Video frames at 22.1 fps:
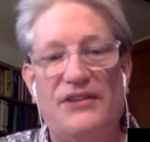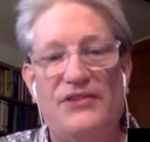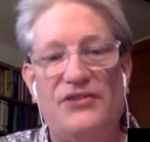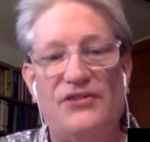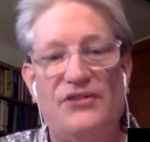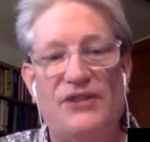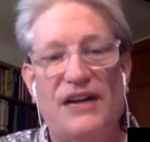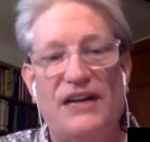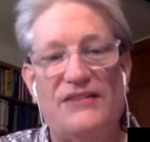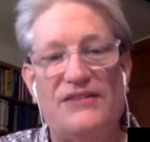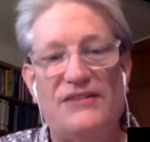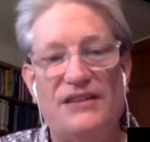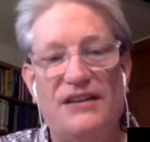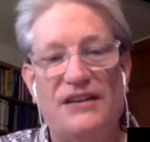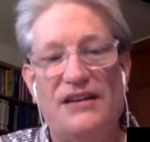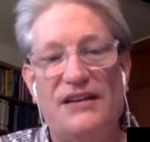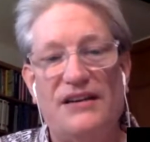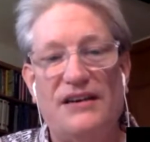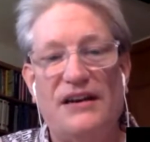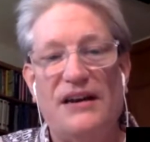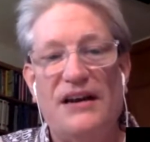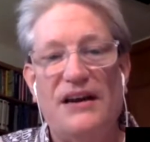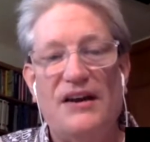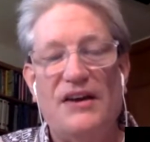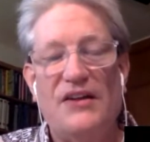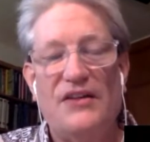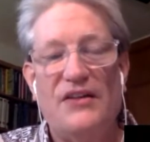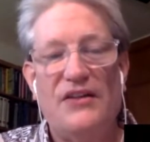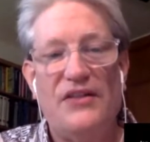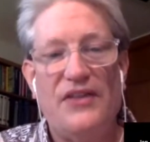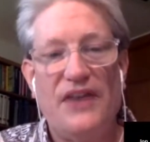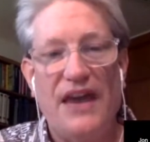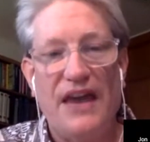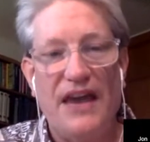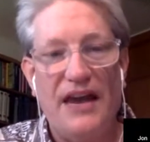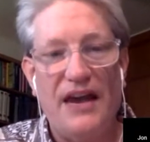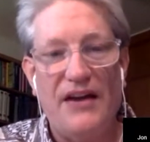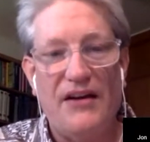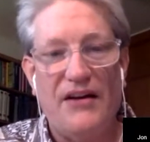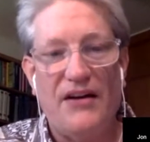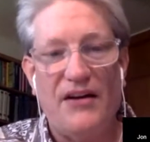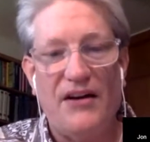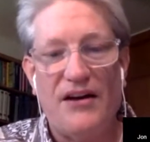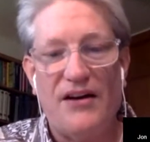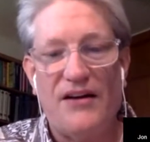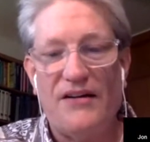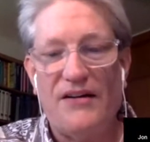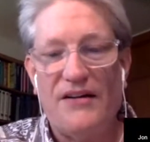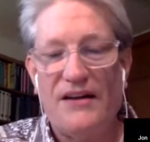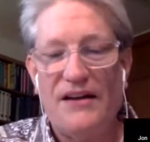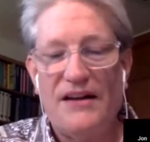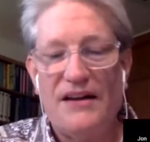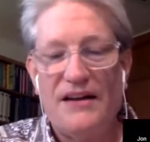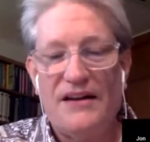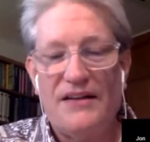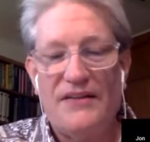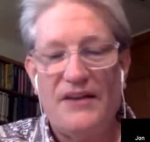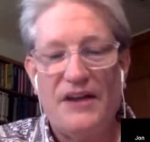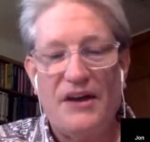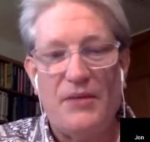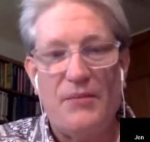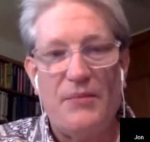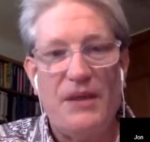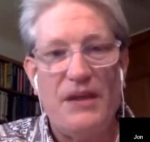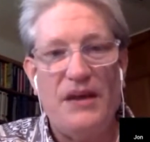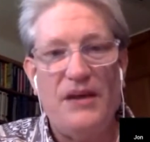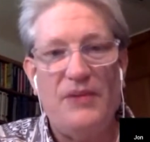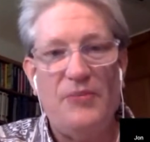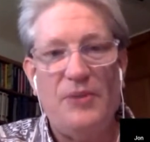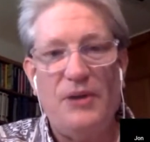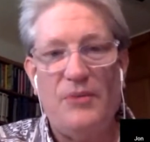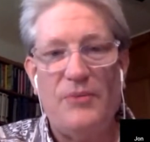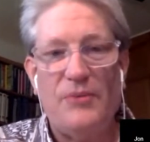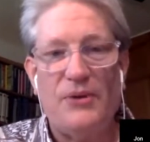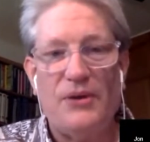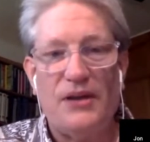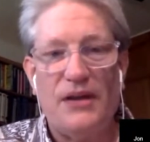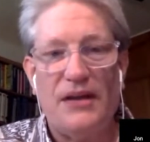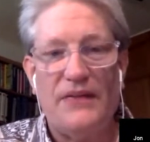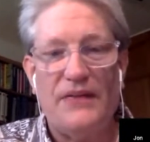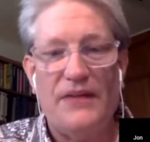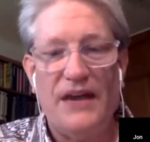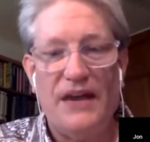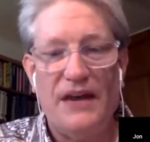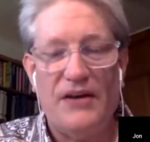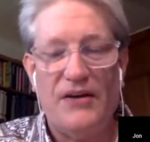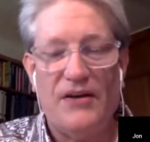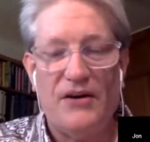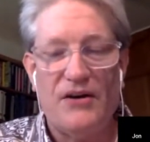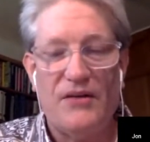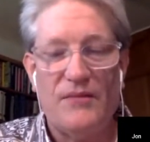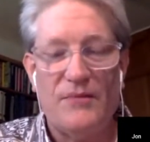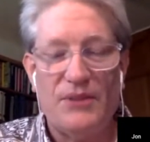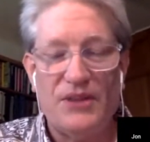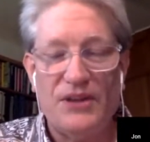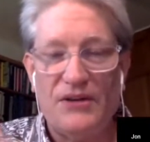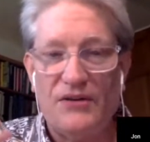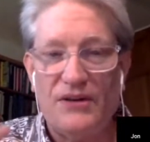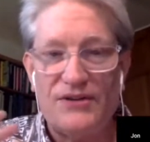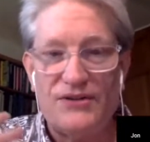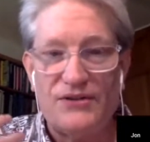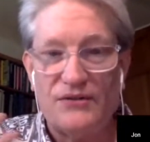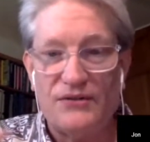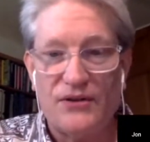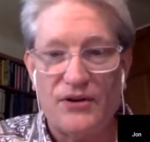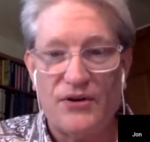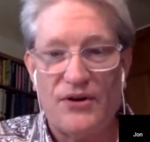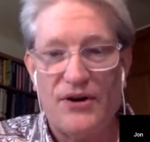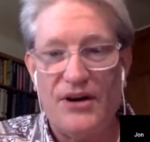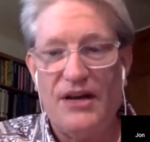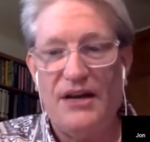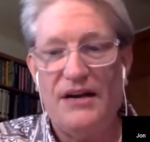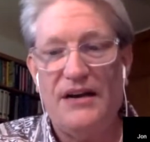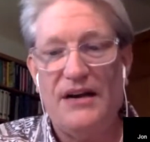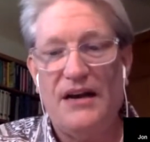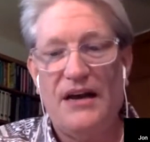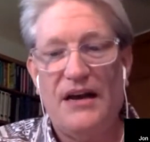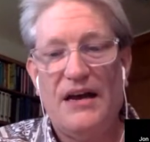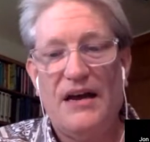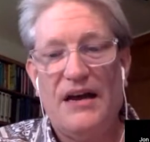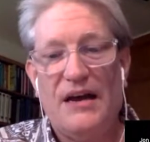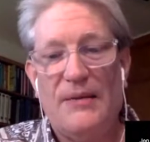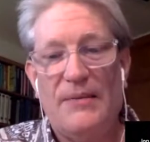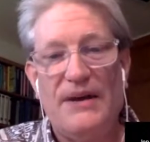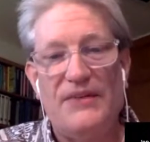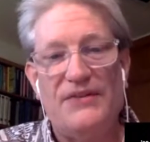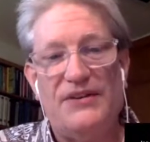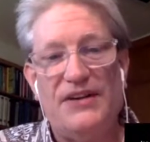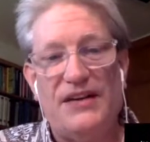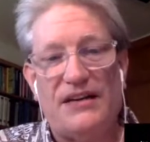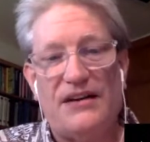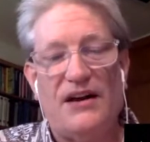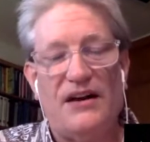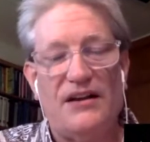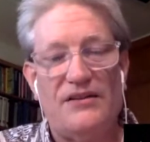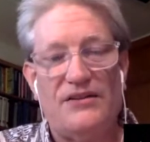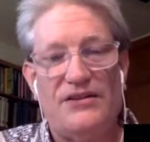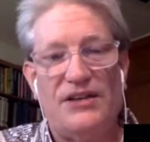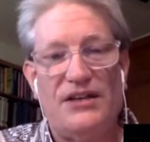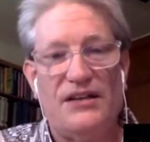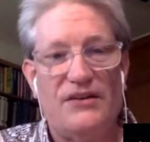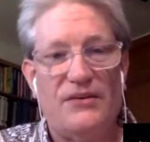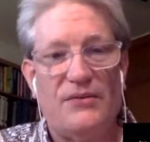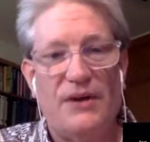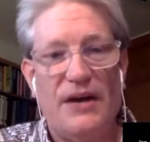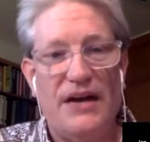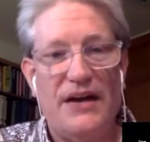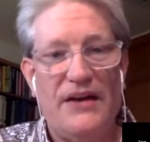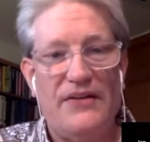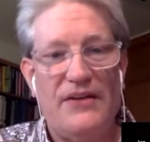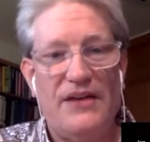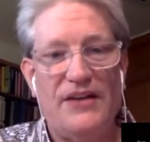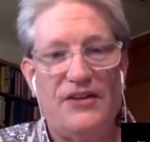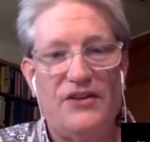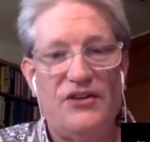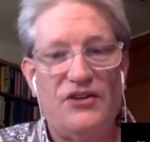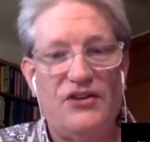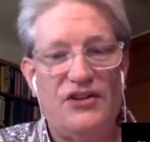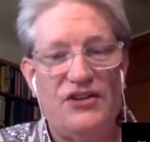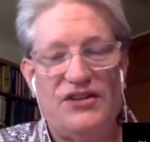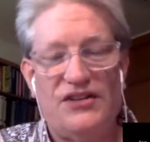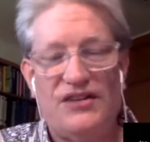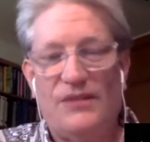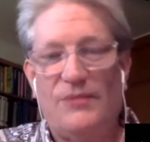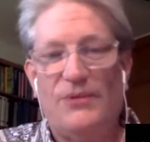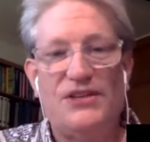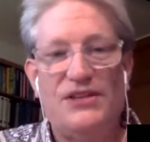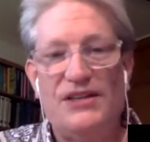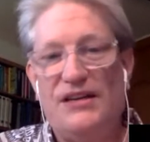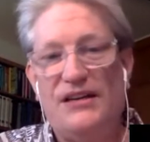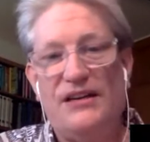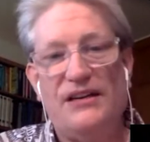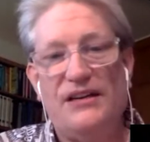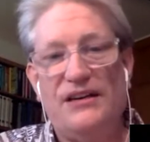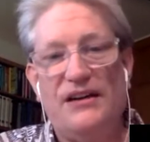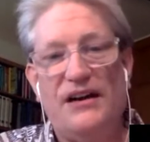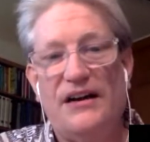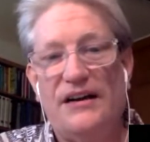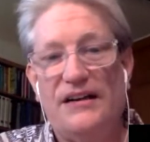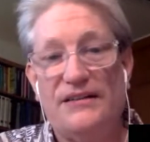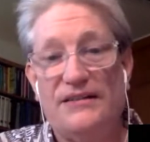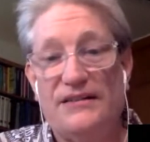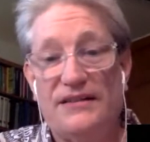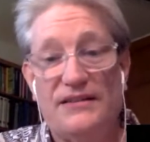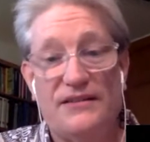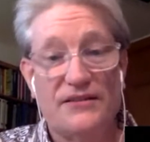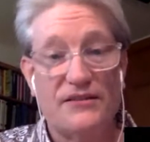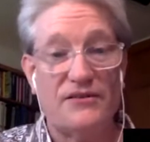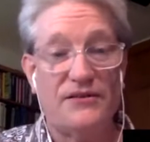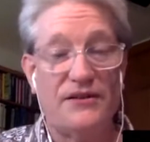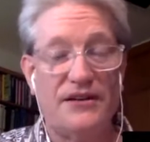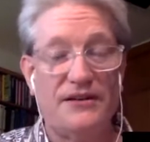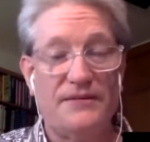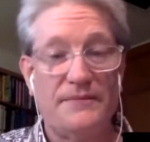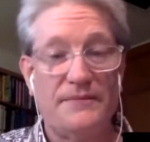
you're not seeing. They are meeting people, but they're also learning about the technology in a way that just someone sitting in the audience isn't learning.